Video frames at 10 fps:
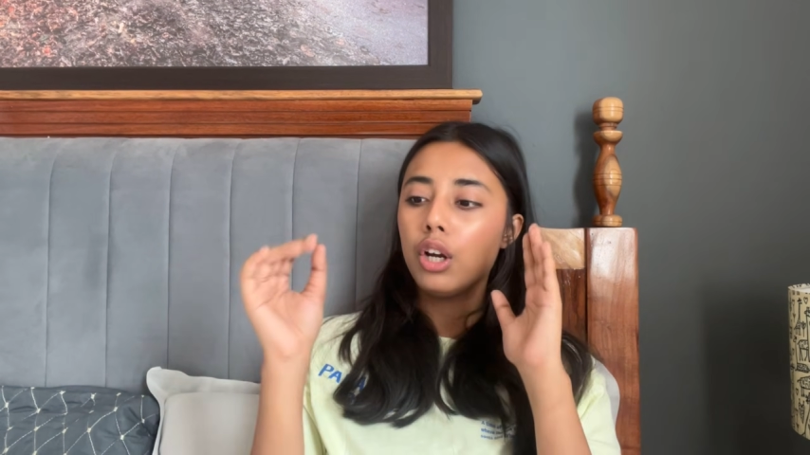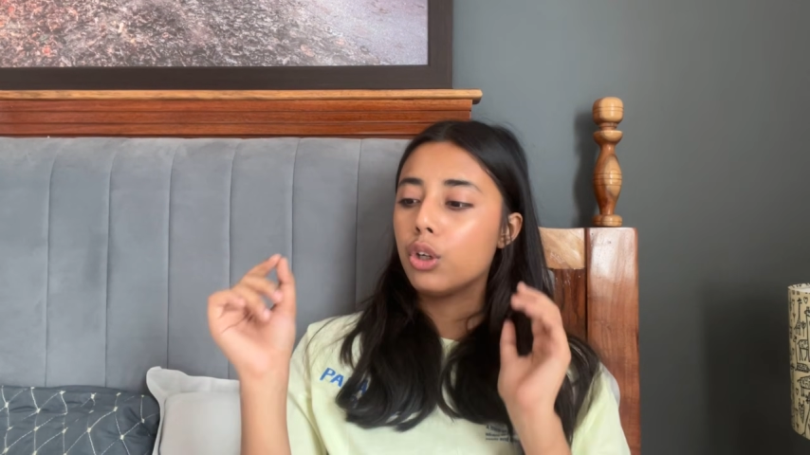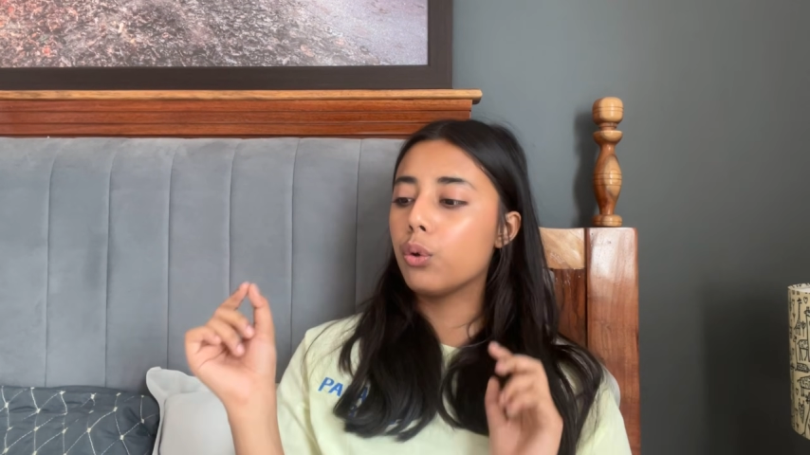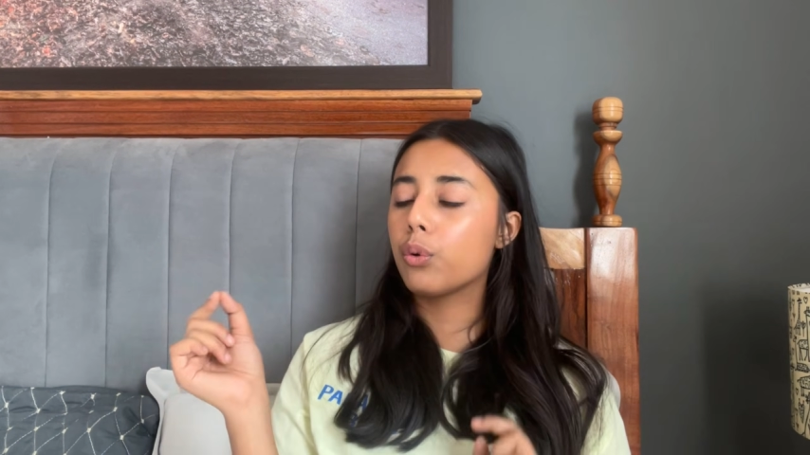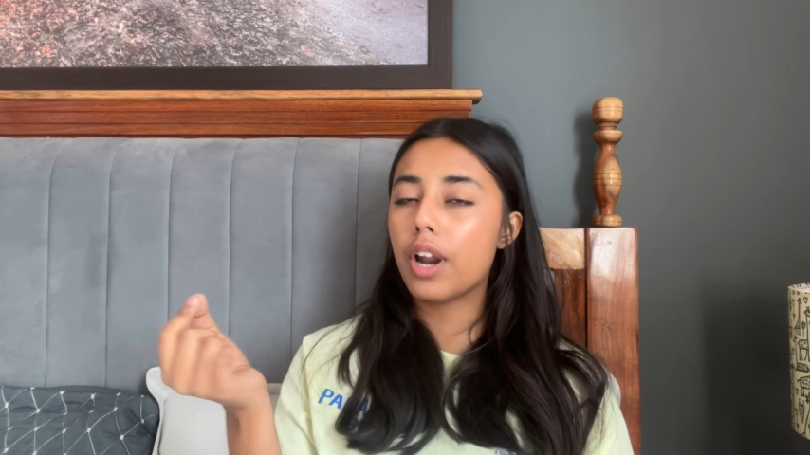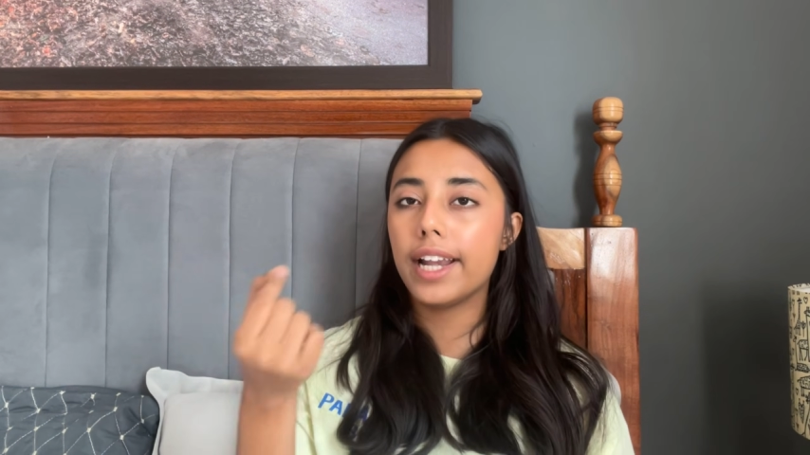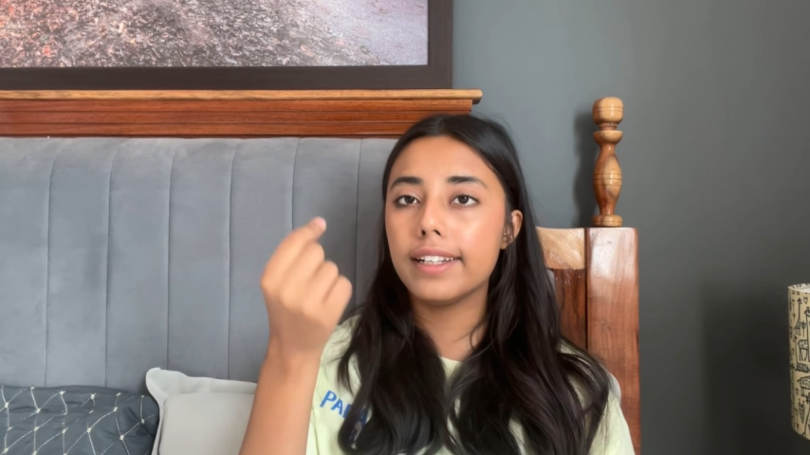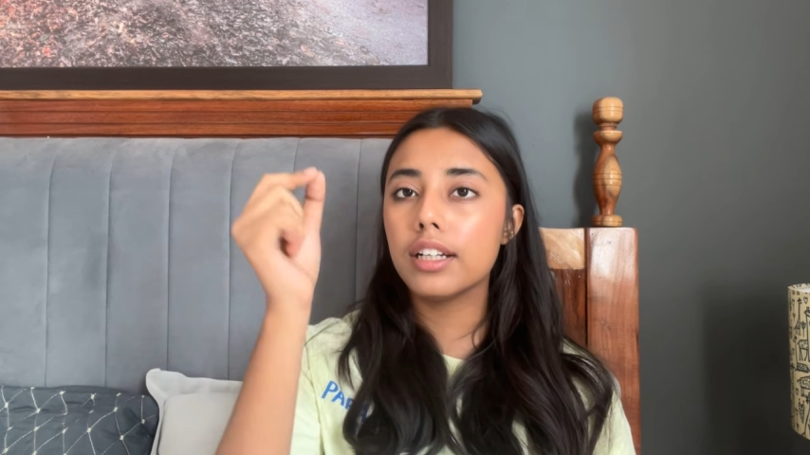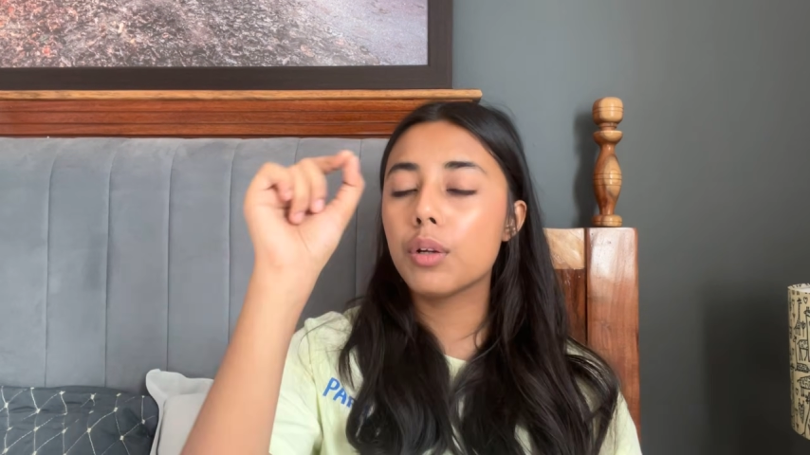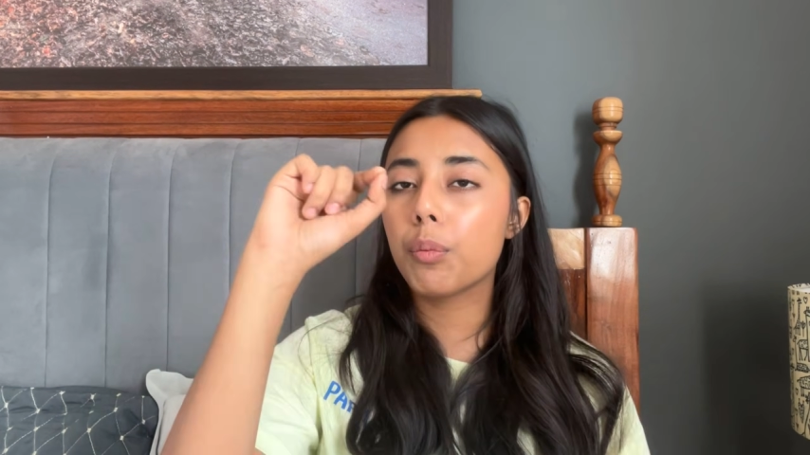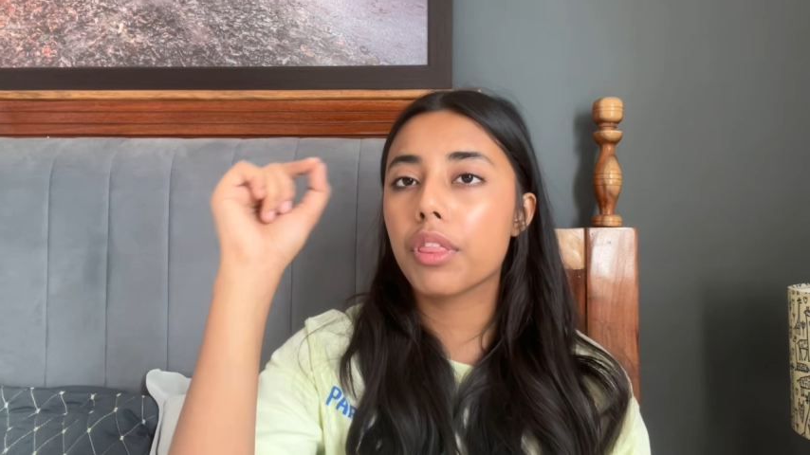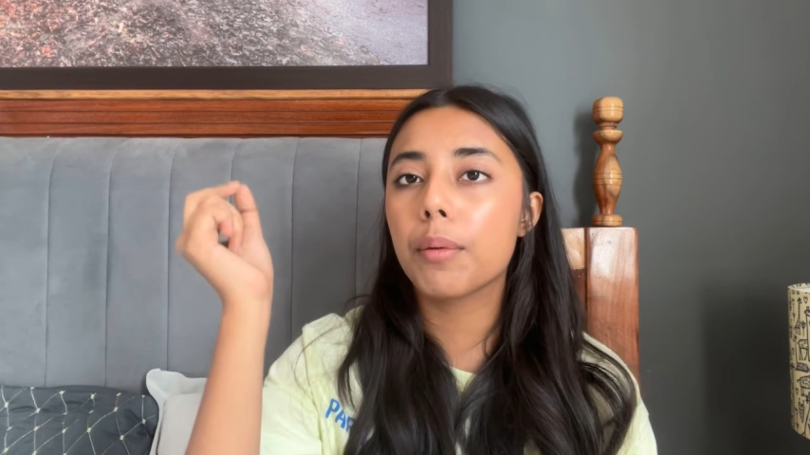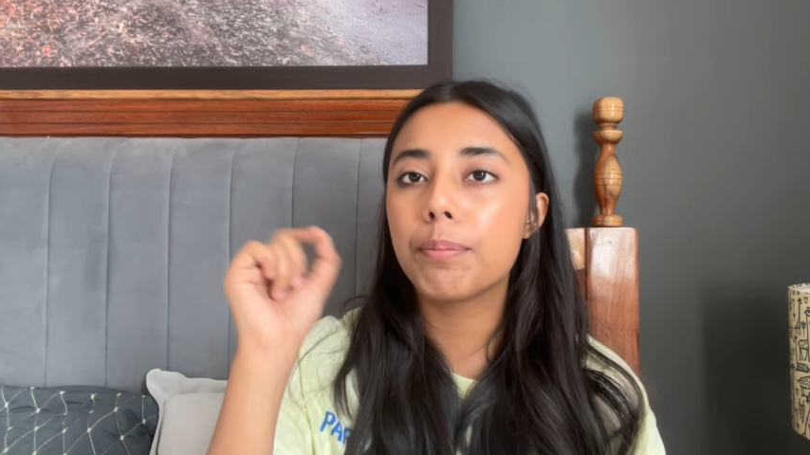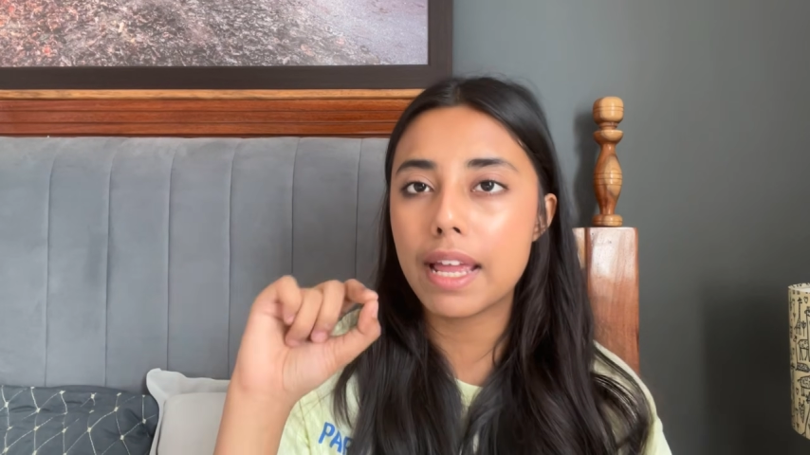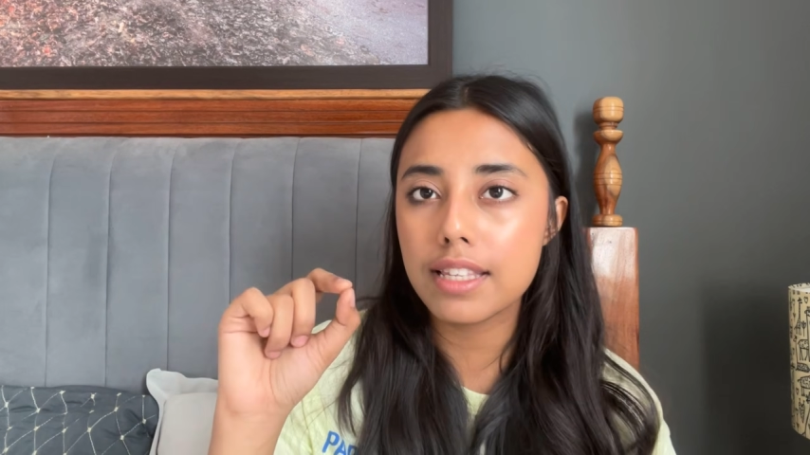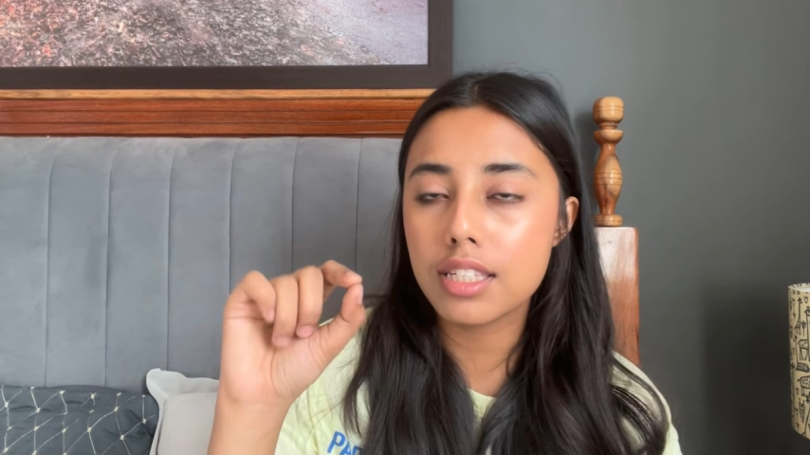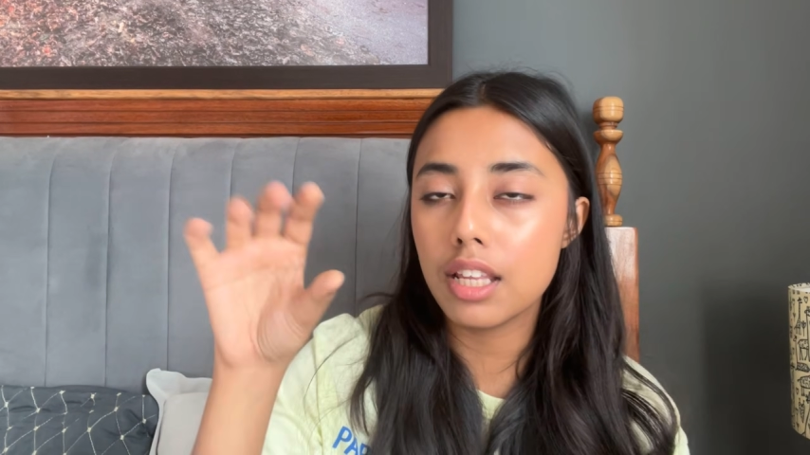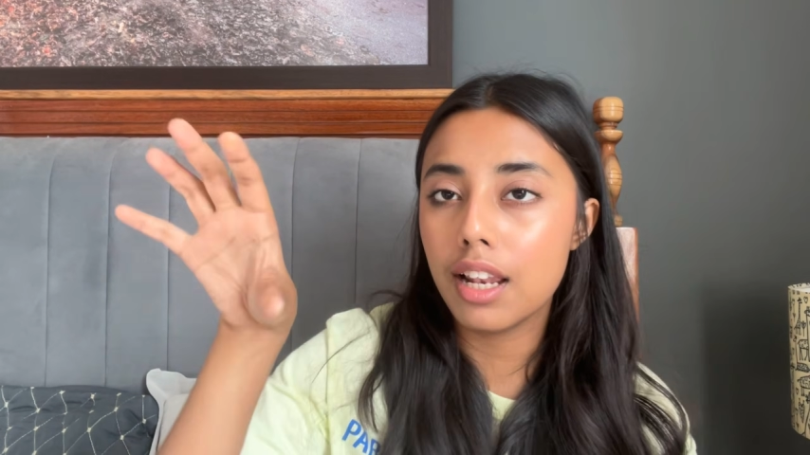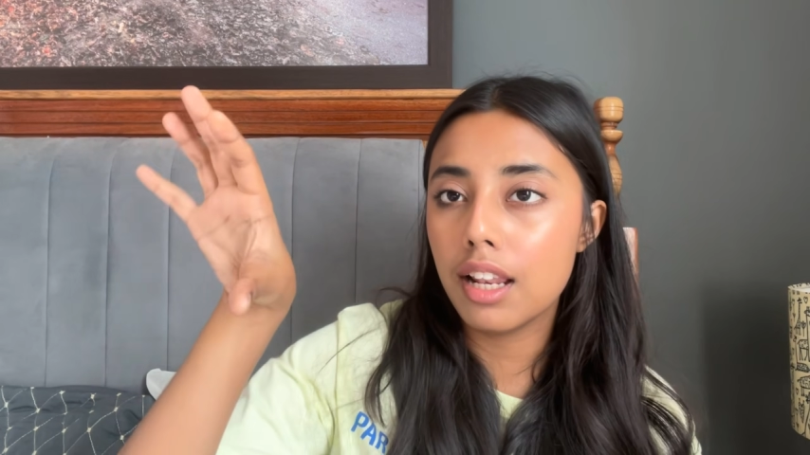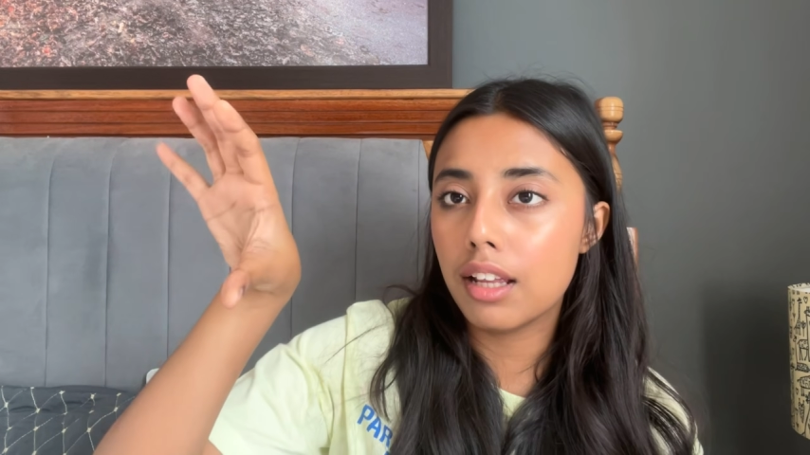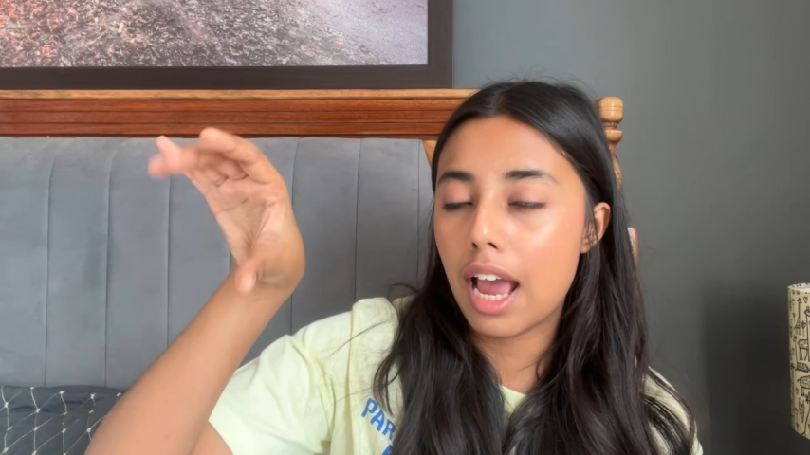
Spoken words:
to write it with a pencil